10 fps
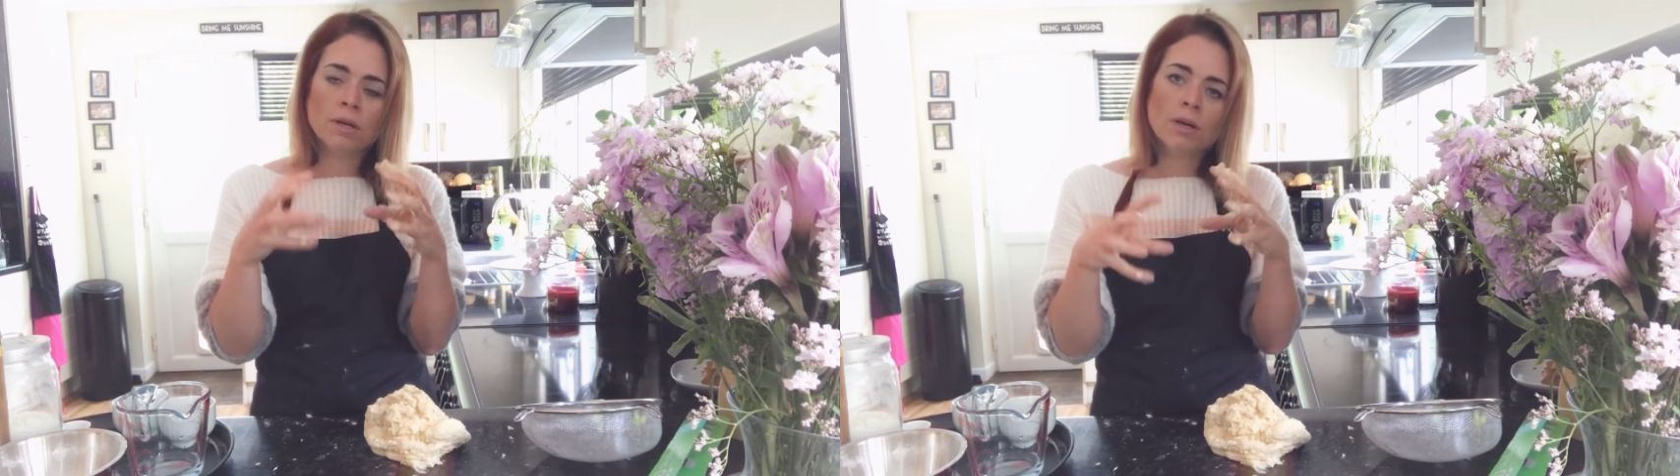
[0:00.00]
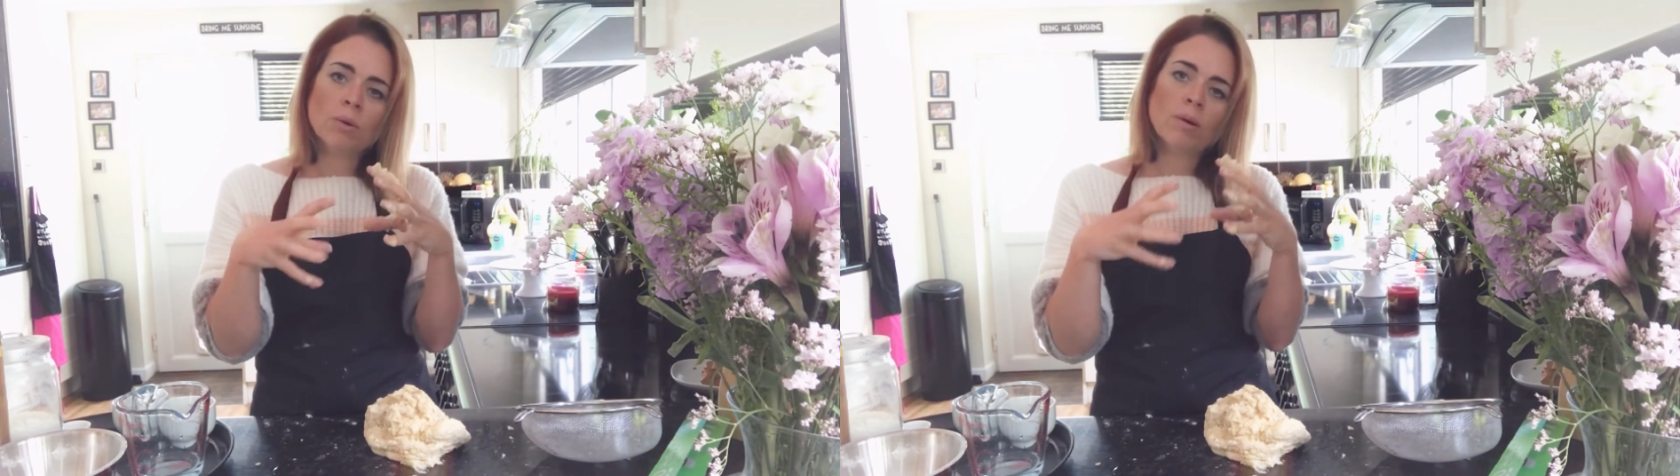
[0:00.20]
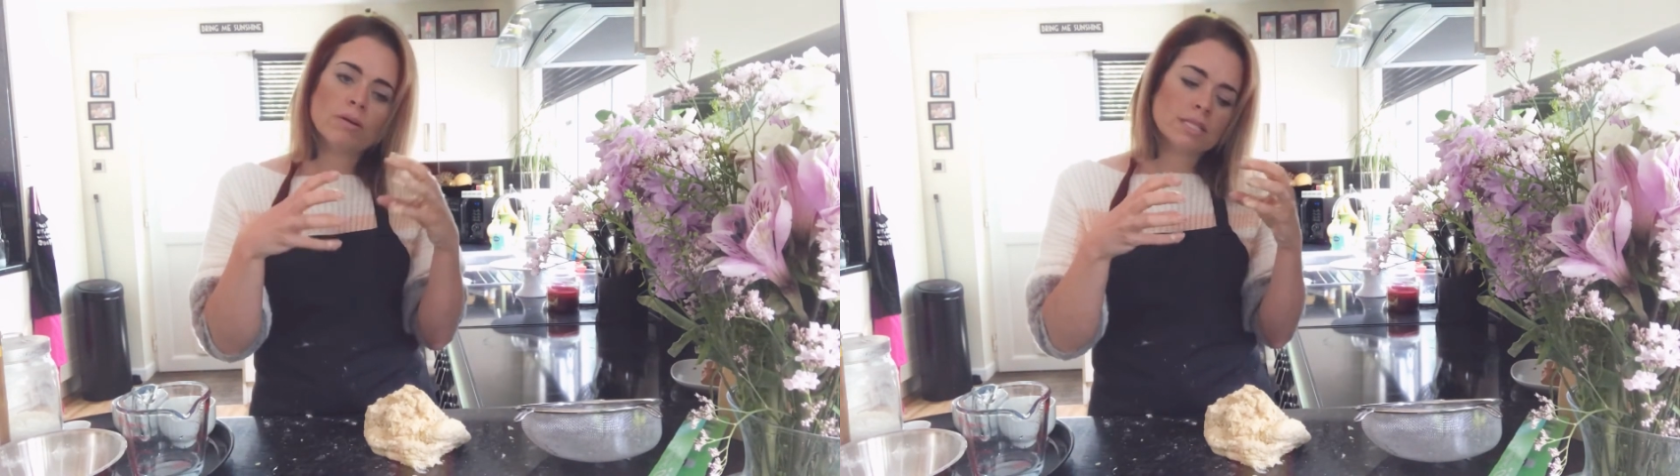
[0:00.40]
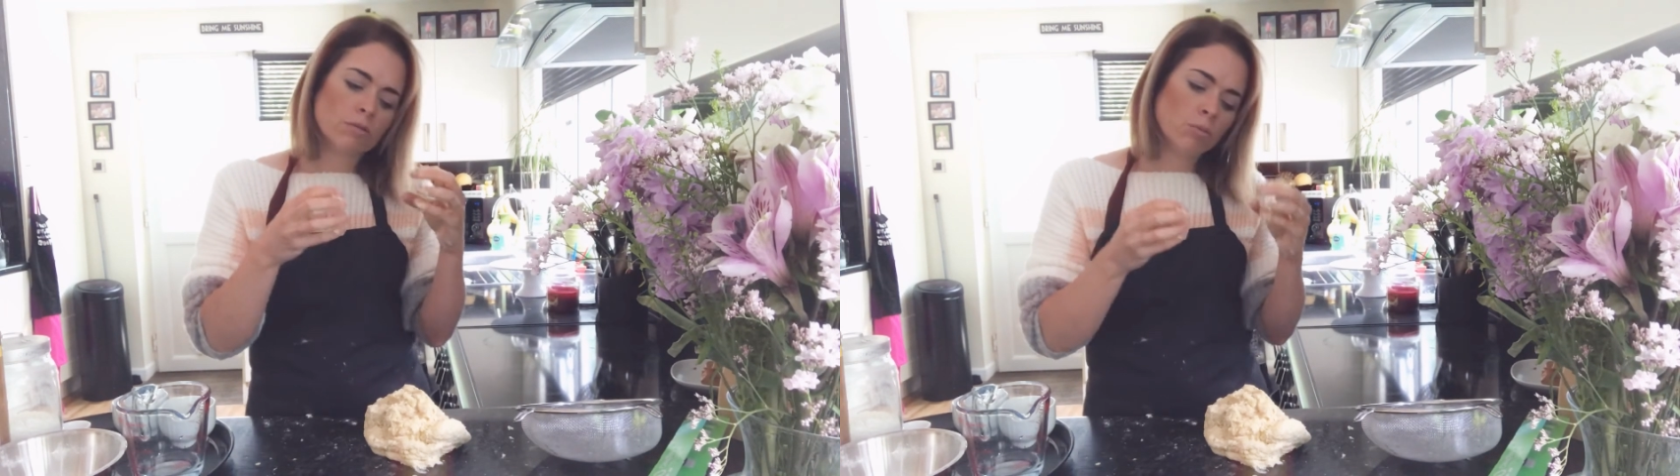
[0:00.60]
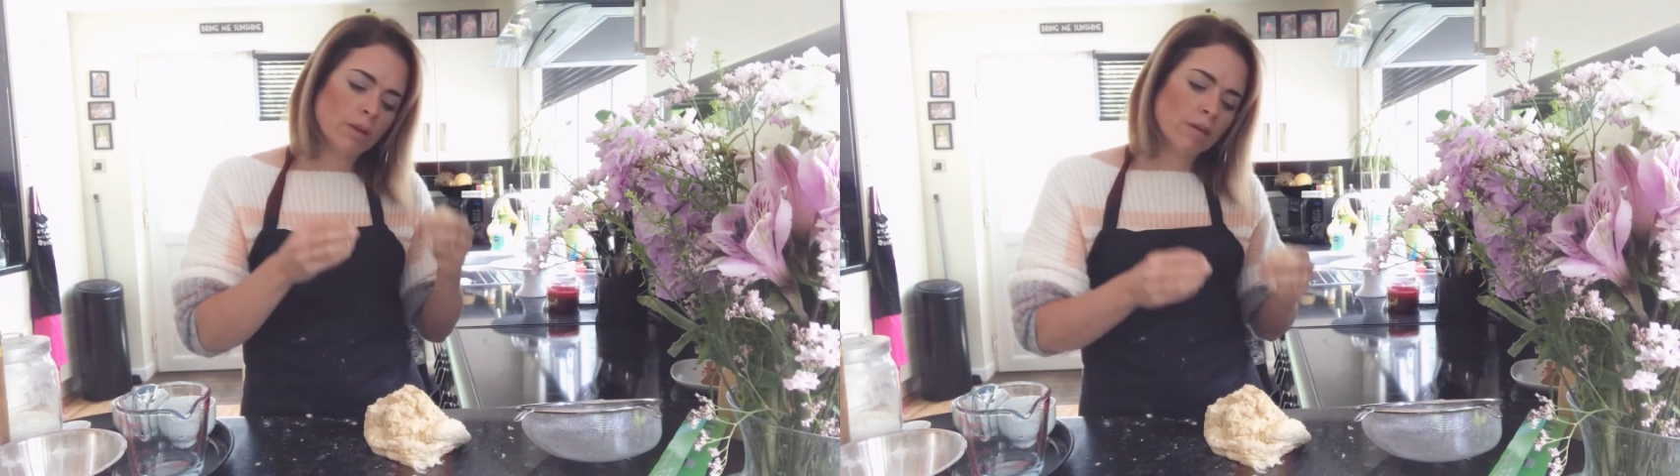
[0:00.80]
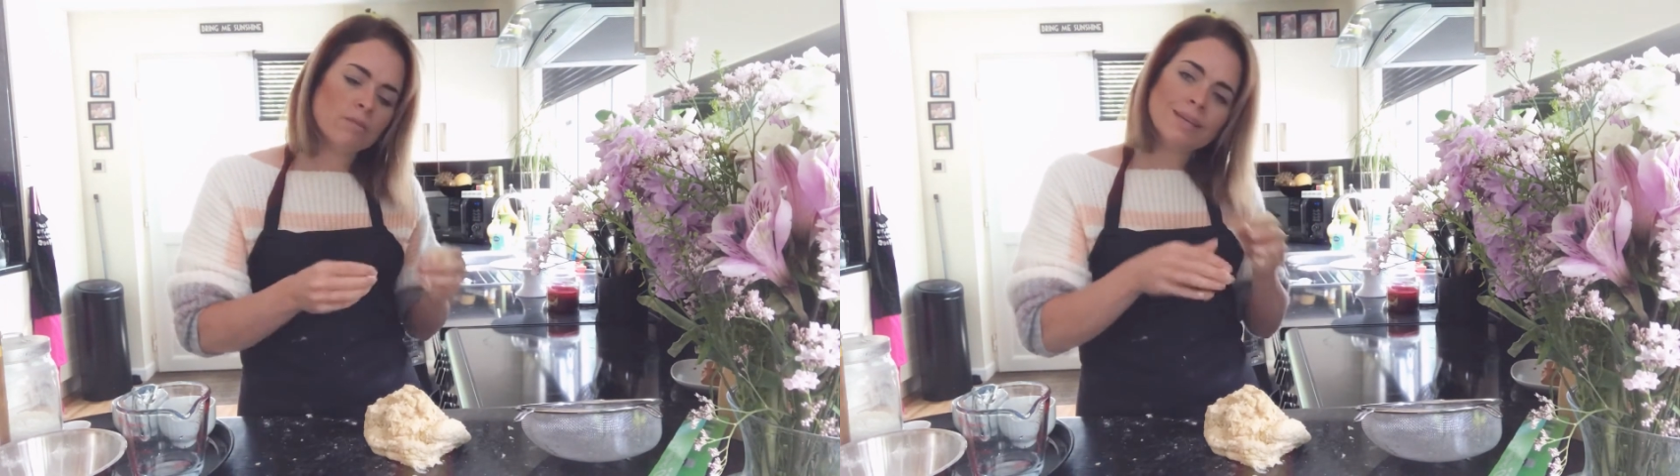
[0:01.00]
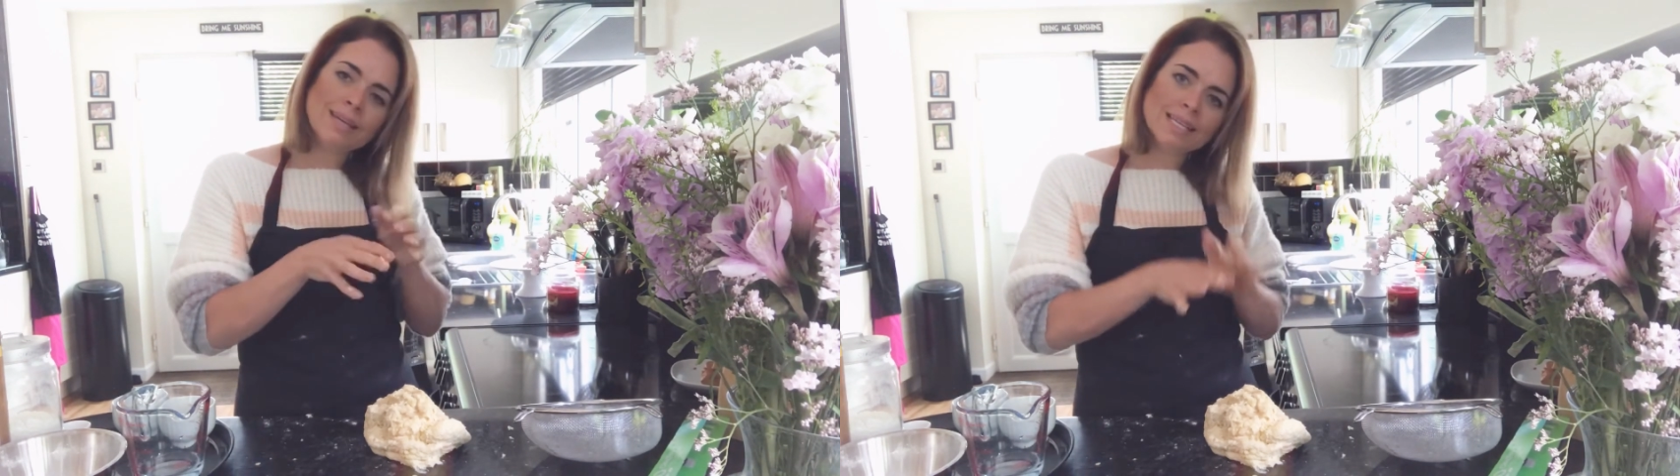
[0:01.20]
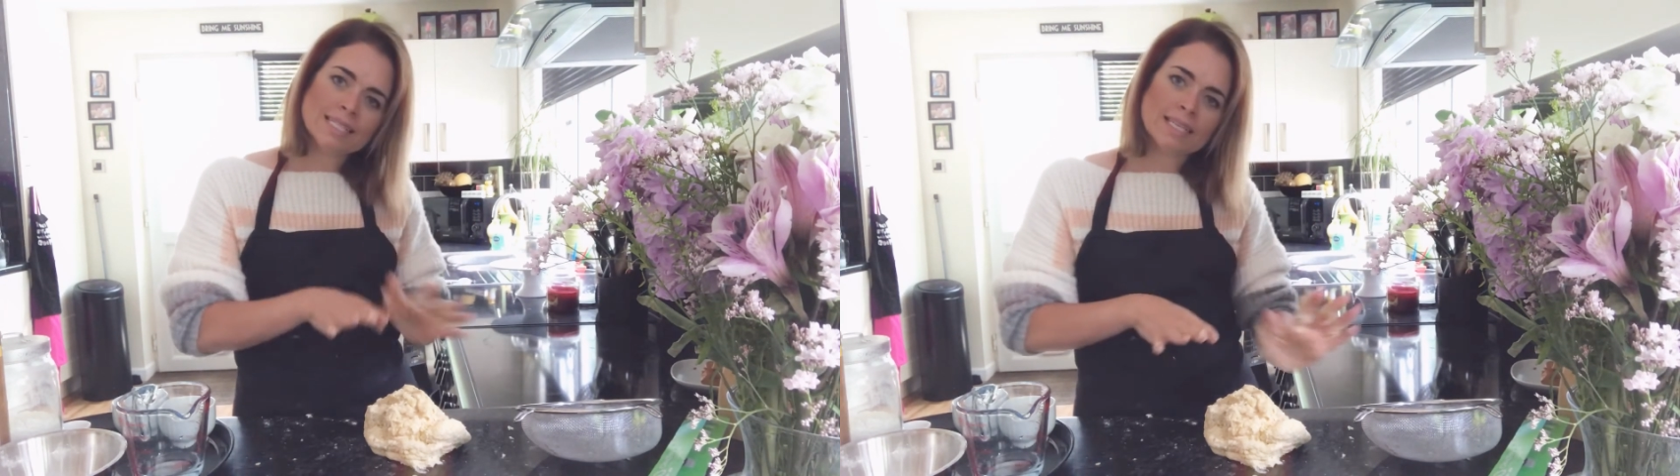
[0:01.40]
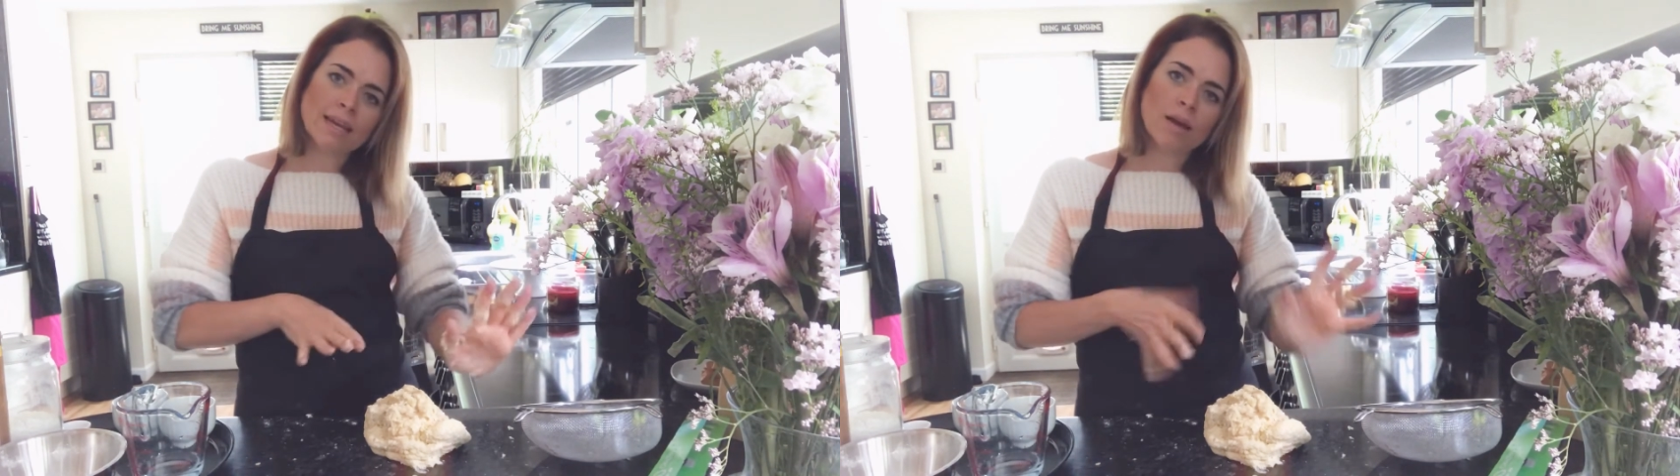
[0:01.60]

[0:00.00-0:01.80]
Whereas if we have kneaded it